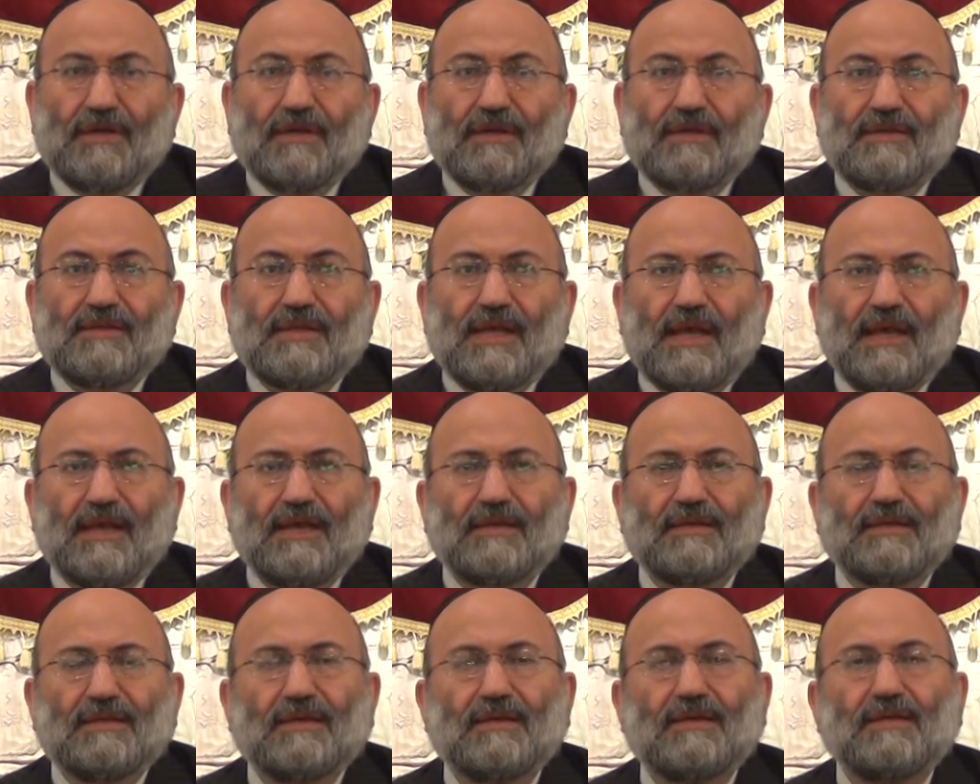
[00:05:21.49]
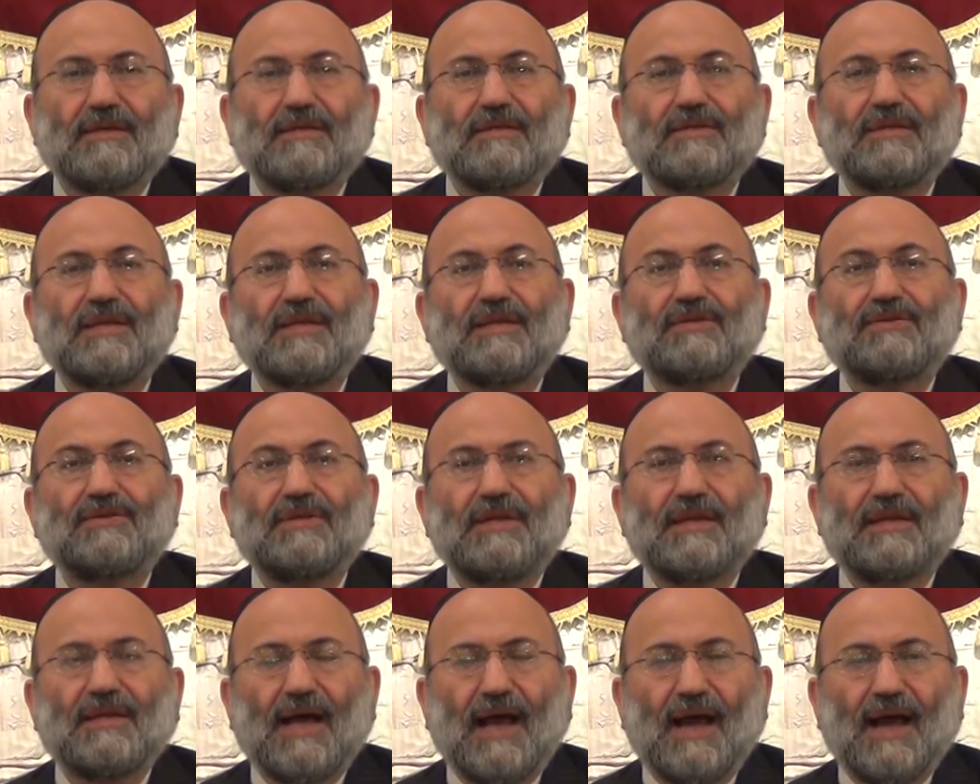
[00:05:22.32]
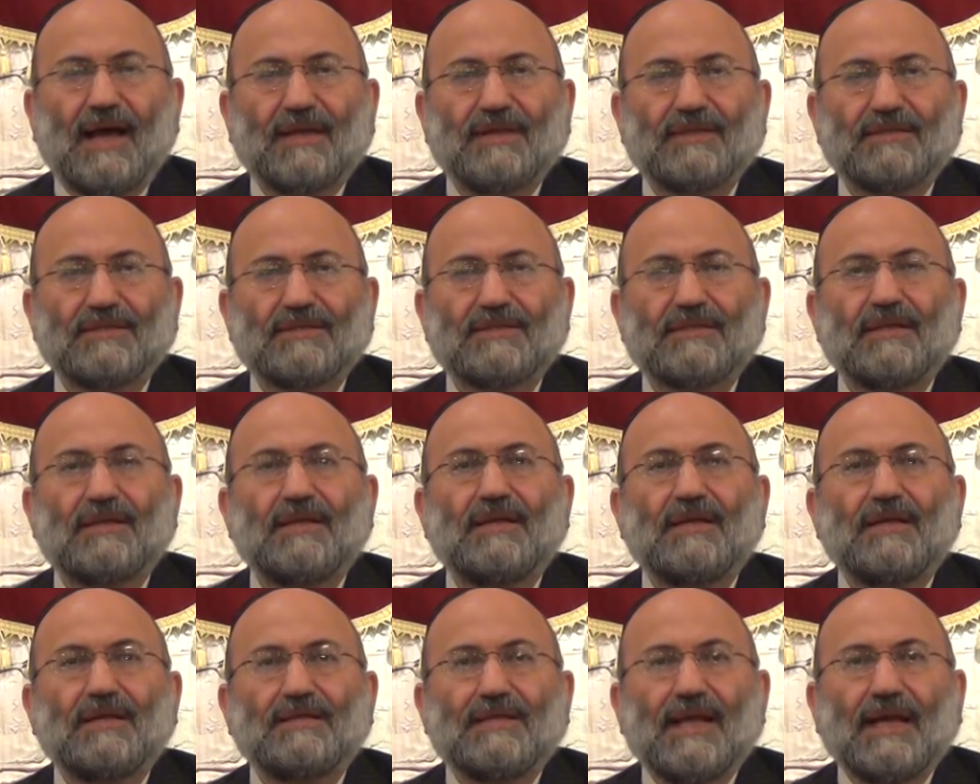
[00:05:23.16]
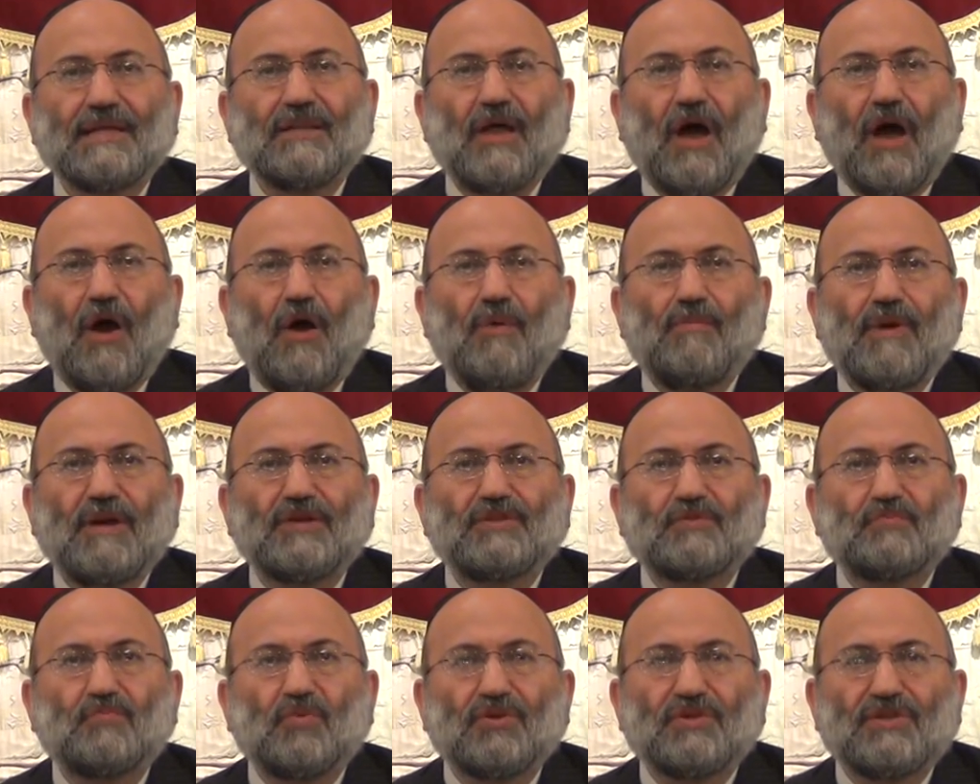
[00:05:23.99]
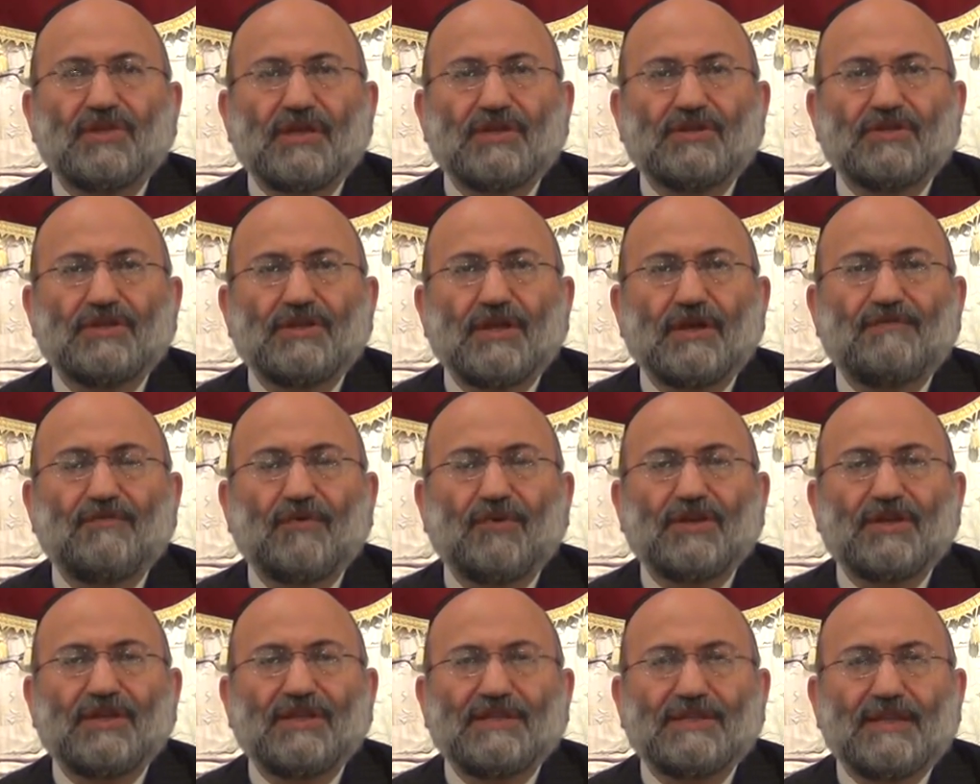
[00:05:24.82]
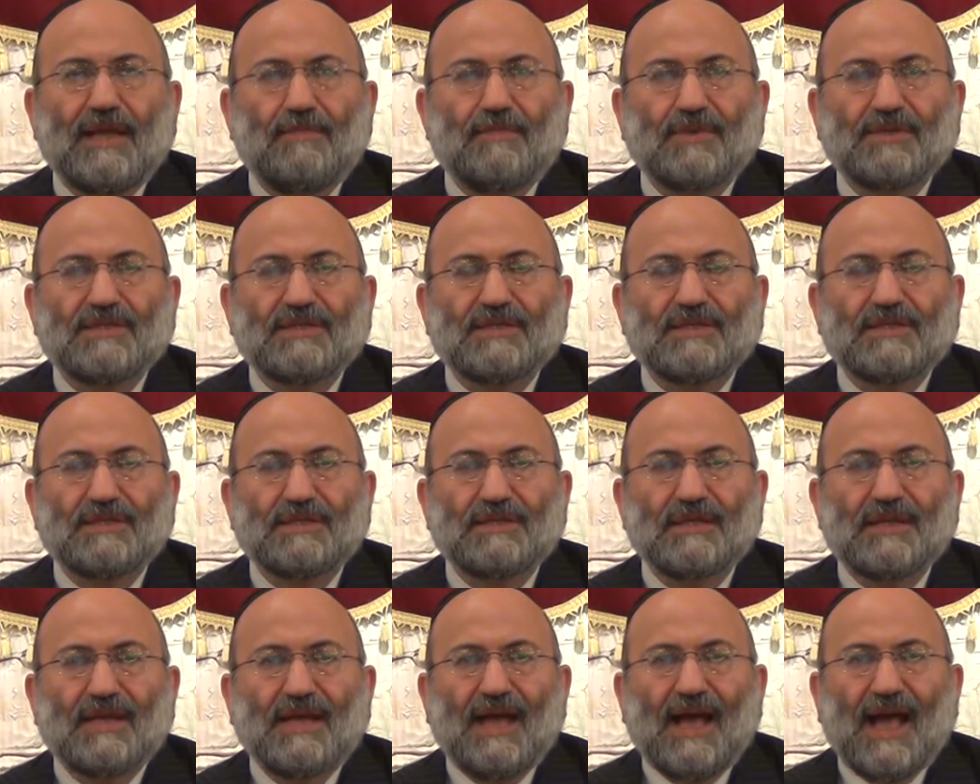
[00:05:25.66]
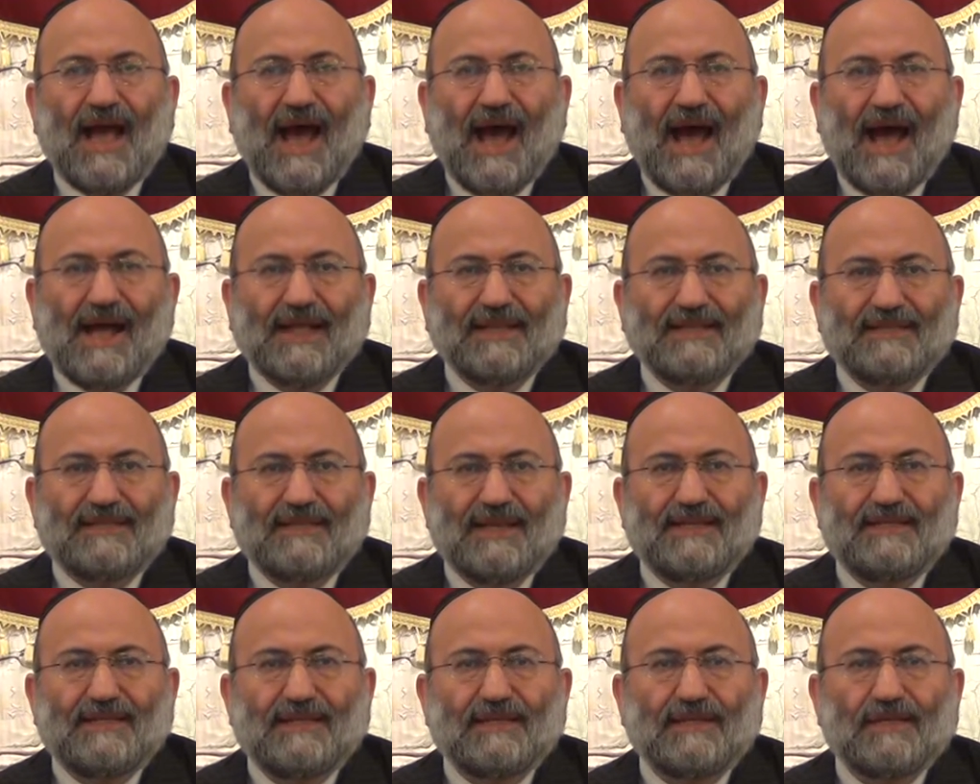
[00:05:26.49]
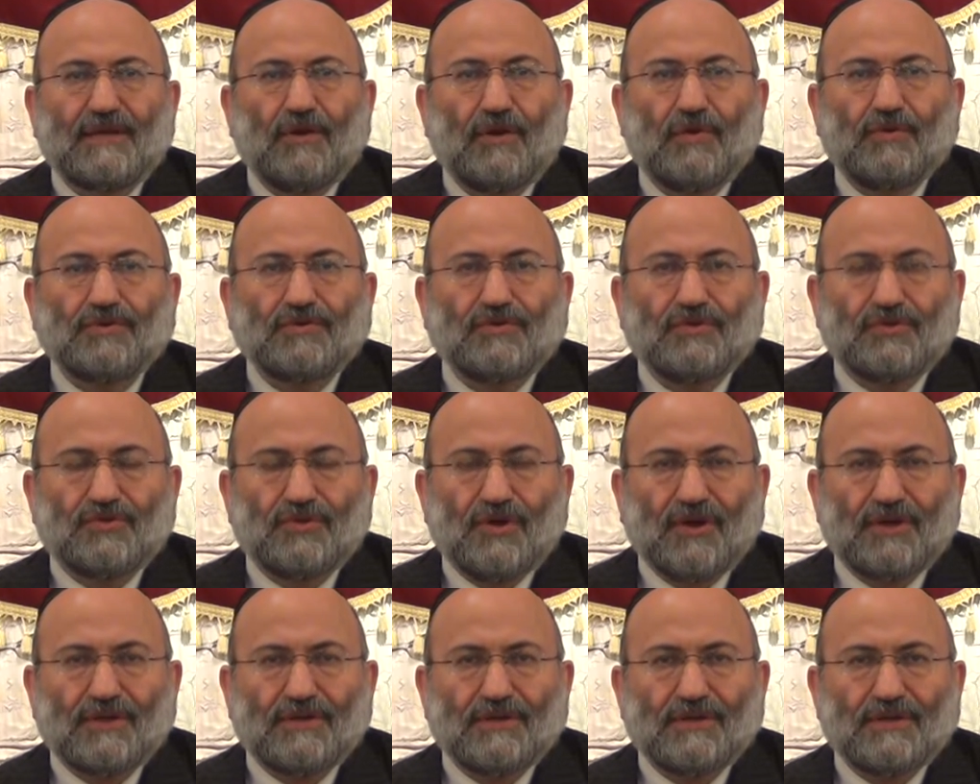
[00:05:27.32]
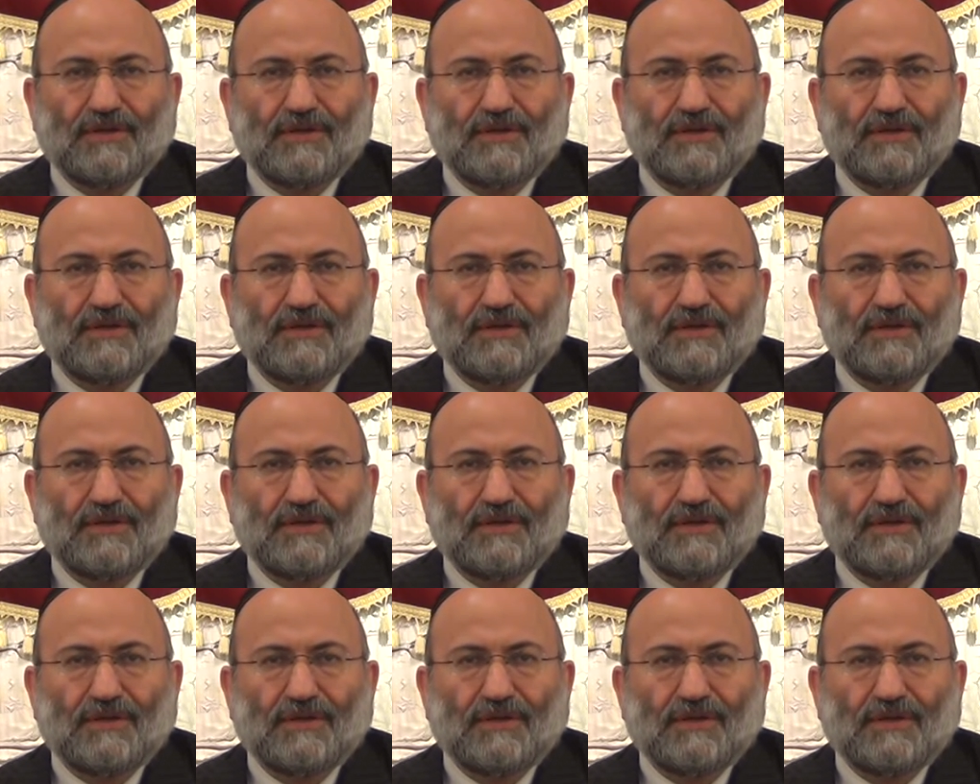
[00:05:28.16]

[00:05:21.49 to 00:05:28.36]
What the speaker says: then they realize that how much potential for intimacy and getting close to each other.